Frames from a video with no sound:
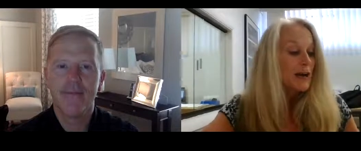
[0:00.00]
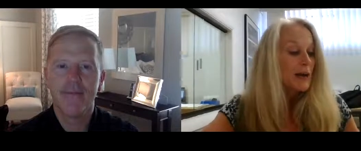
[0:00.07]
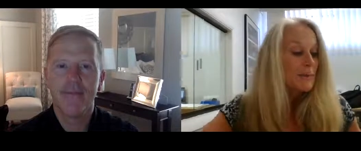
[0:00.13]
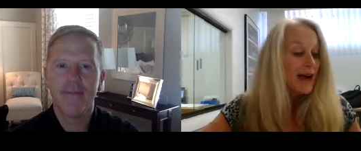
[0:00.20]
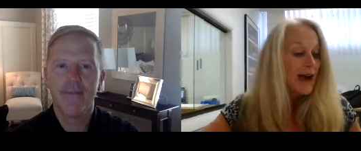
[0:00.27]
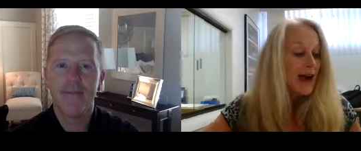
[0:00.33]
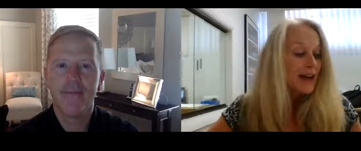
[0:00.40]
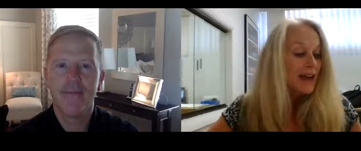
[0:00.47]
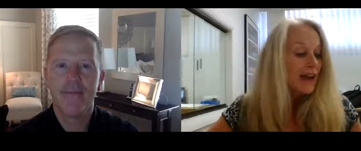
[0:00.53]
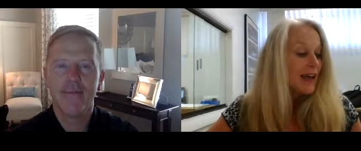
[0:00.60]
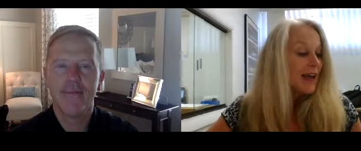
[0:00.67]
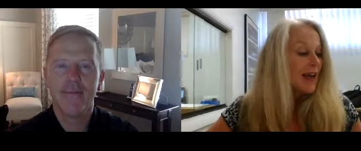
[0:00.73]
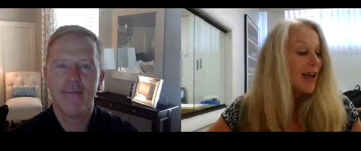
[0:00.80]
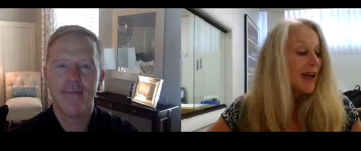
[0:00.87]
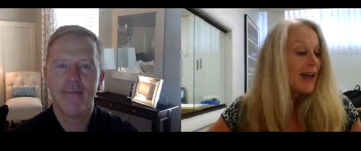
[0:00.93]
Speaker 1: come back
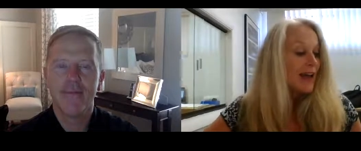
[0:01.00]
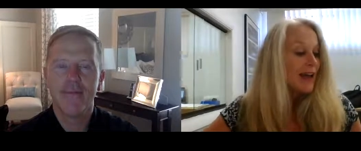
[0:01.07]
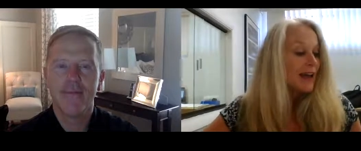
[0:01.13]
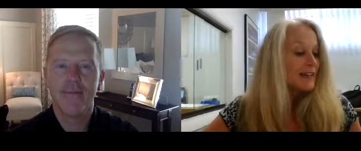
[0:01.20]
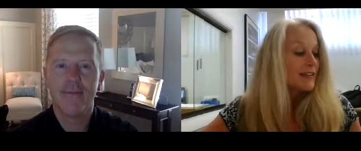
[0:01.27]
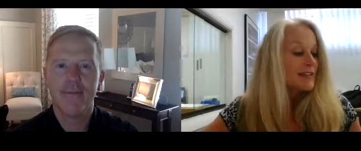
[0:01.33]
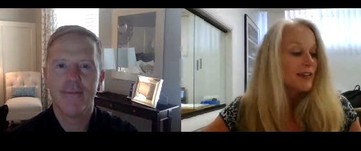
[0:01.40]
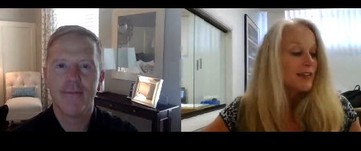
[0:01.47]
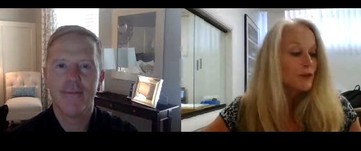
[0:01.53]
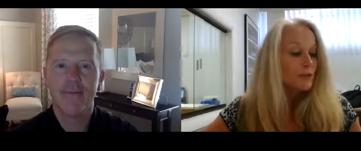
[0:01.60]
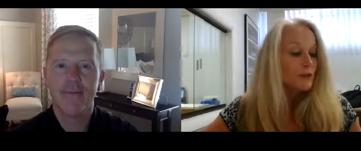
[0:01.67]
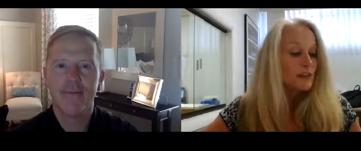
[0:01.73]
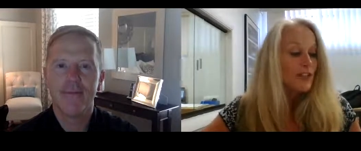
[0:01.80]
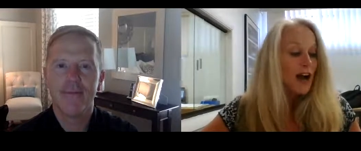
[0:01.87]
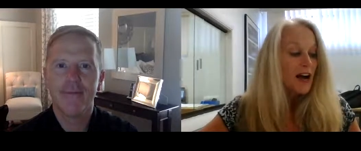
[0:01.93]
and
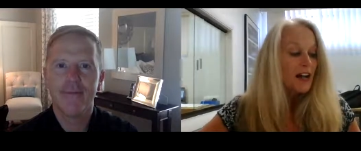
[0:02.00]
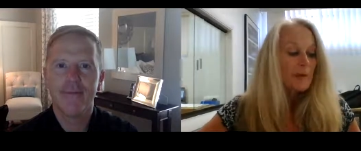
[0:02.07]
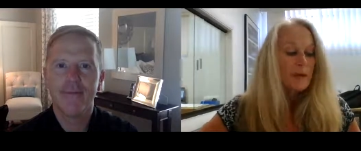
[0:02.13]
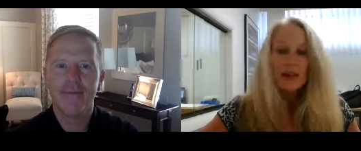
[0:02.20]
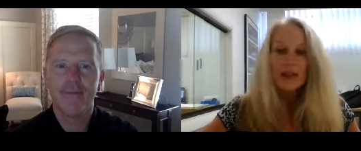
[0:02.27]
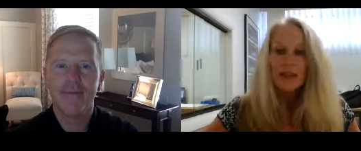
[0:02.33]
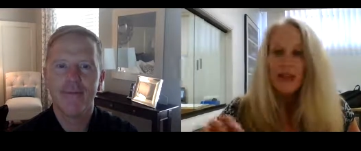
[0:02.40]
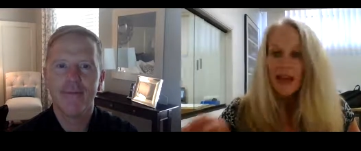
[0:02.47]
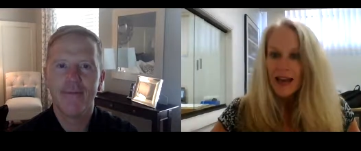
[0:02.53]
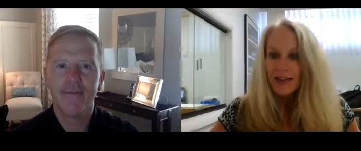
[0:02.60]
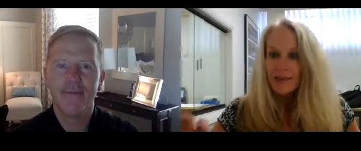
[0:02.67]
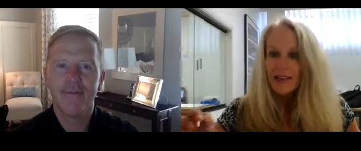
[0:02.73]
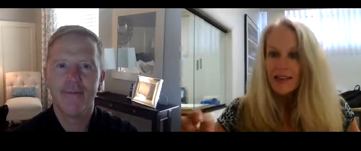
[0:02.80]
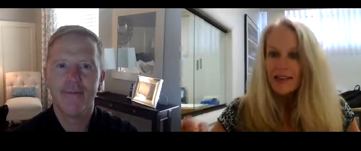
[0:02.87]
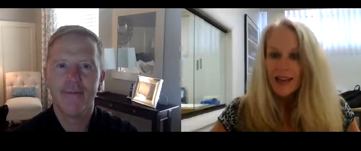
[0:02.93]
Darin will talk about
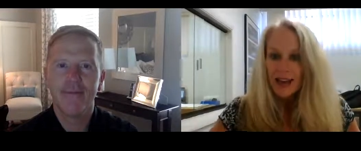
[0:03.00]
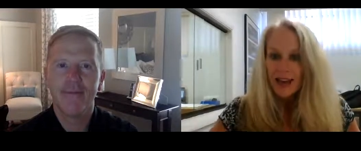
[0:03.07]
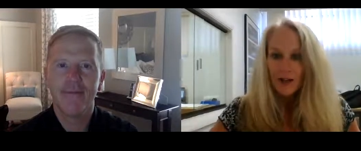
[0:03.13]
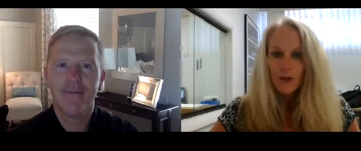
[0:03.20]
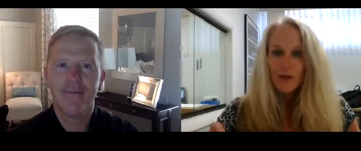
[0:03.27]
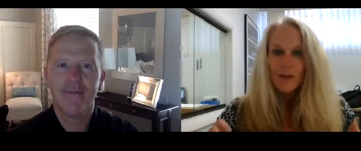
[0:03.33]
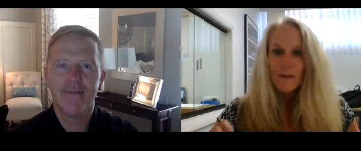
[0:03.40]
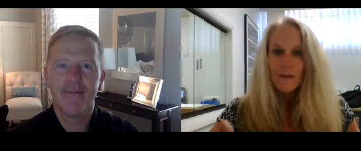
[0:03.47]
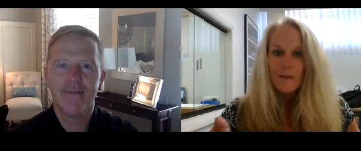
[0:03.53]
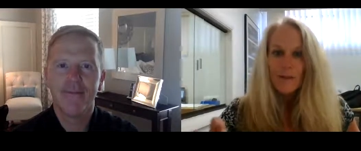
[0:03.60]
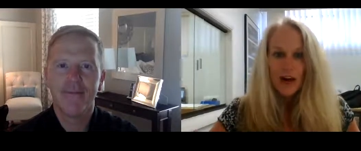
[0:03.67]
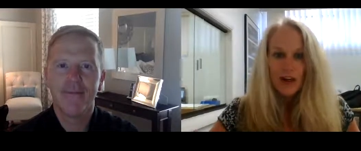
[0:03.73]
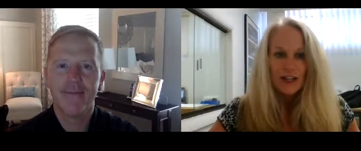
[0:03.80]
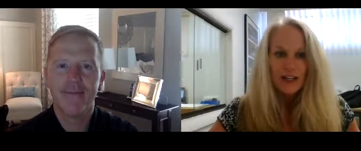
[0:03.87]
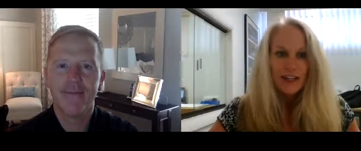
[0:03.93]
life cycle
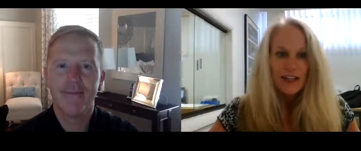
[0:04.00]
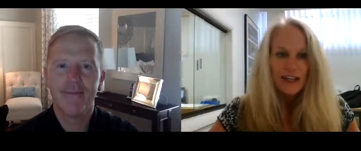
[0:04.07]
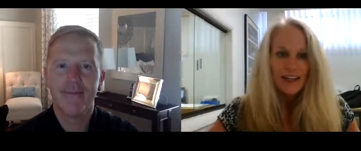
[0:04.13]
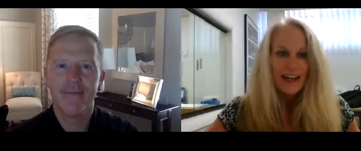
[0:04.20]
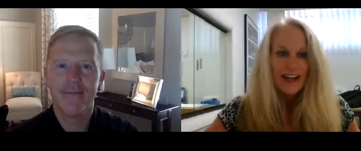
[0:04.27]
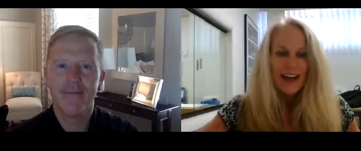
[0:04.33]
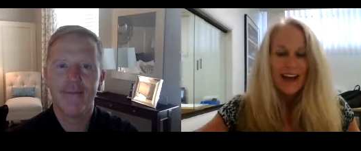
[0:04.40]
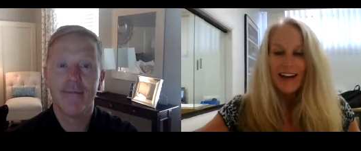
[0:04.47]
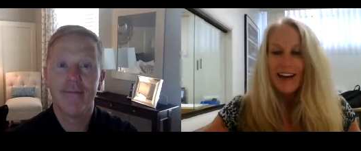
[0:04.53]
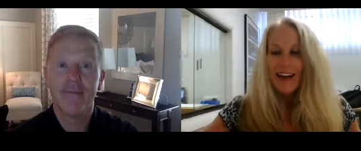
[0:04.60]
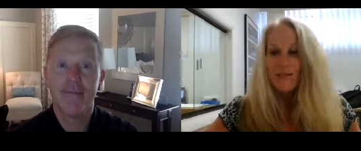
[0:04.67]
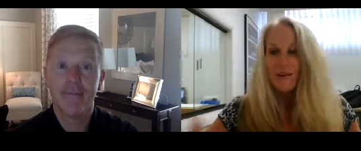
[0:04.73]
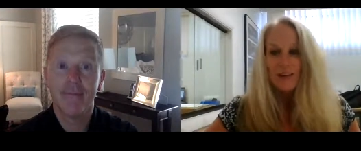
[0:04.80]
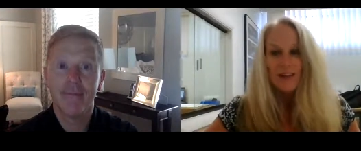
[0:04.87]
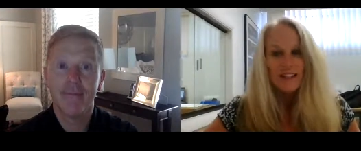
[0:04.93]
marketing. And
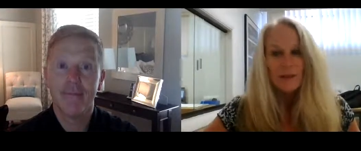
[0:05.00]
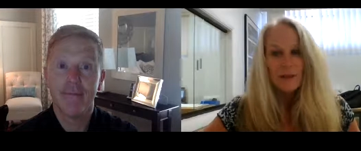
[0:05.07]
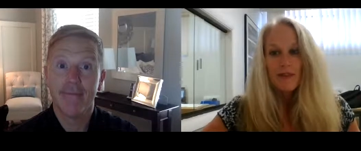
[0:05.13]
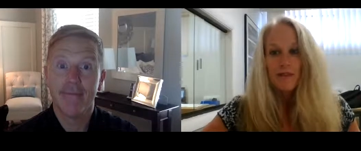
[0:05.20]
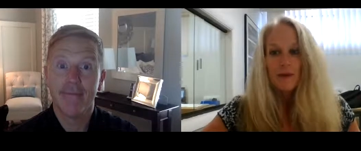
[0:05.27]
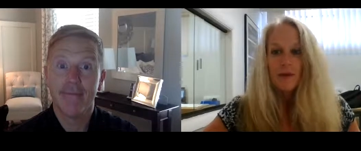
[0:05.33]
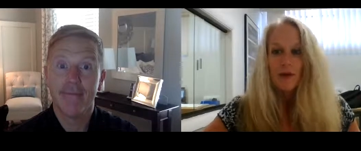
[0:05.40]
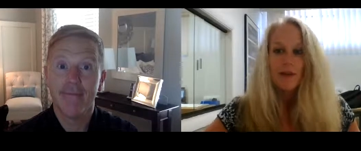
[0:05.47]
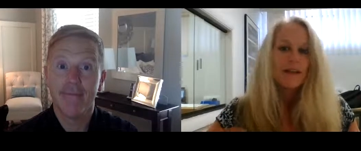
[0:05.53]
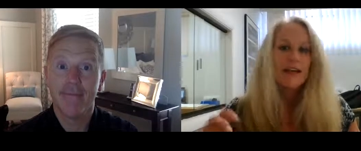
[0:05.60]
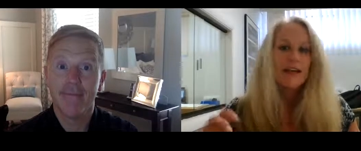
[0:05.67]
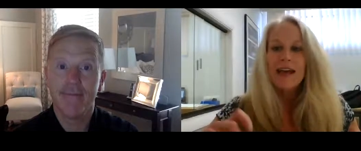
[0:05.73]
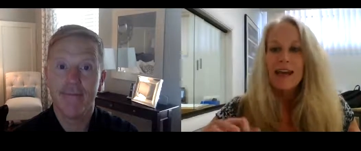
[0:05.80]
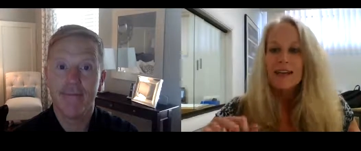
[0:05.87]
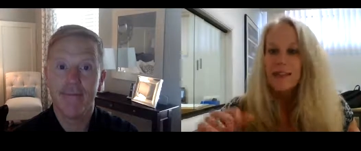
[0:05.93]
I've heard this before,
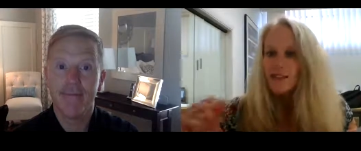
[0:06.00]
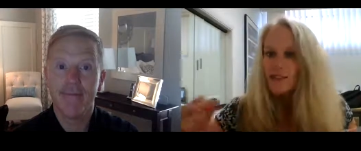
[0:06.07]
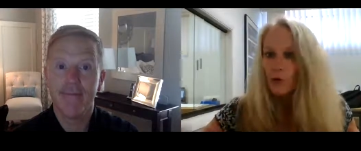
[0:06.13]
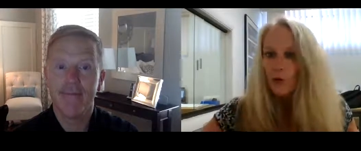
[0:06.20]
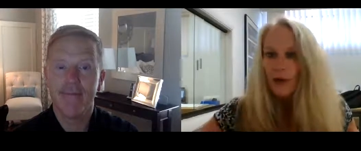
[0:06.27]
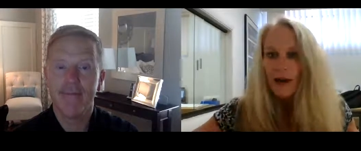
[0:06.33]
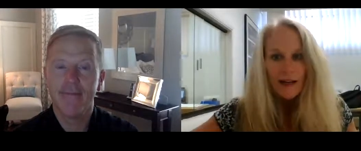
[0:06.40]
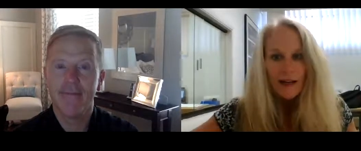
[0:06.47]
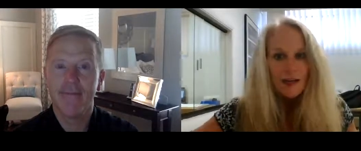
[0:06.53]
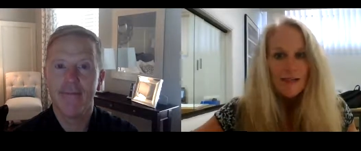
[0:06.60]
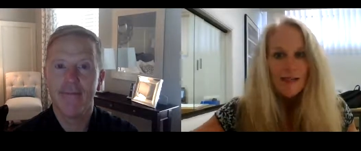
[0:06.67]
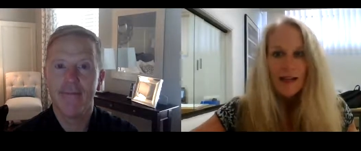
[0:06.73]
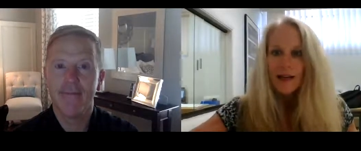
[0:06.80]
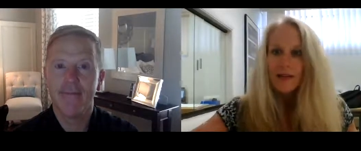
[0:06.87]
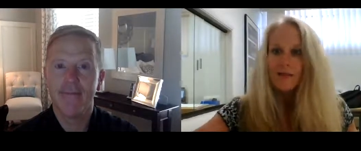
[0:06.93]
and he has us grade
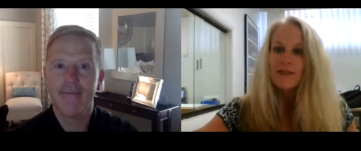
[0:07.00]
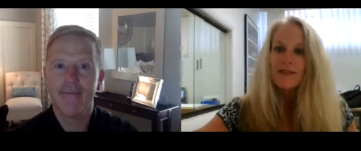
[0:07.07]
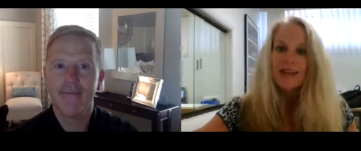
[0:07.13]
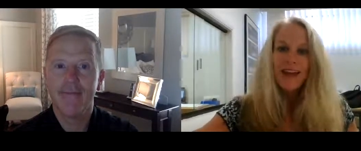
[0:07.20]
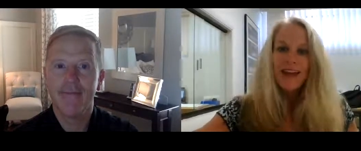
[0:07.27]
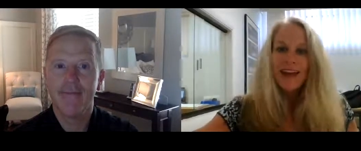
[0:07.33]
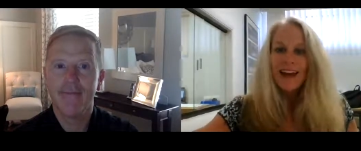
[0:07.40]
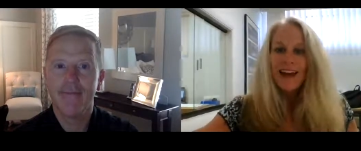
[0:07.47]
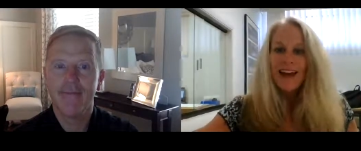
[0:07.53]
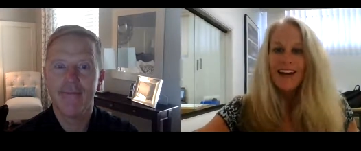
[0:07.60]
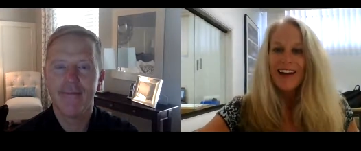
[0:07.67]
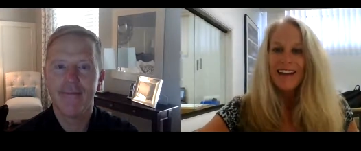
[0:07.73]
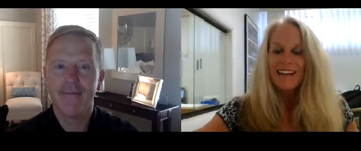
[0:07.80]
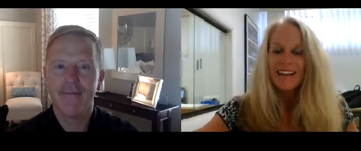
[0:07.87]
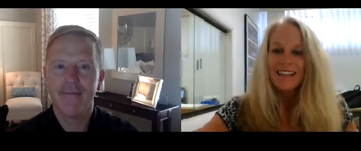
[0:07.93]
ourselves.
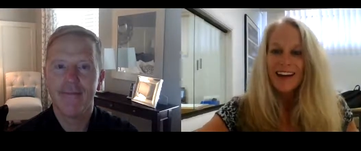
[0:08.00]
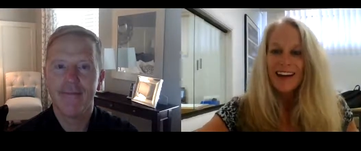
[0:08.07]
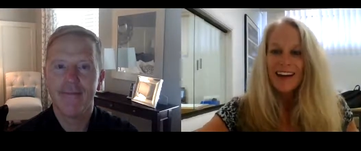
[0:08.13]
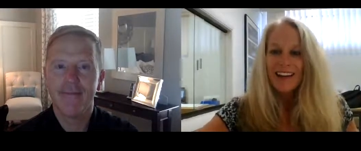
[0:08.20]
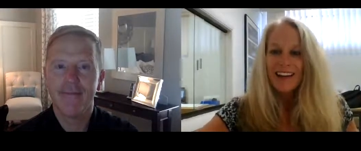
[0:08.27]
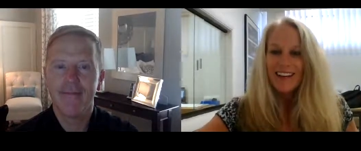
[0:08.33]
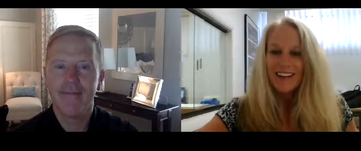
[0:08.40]
And uh,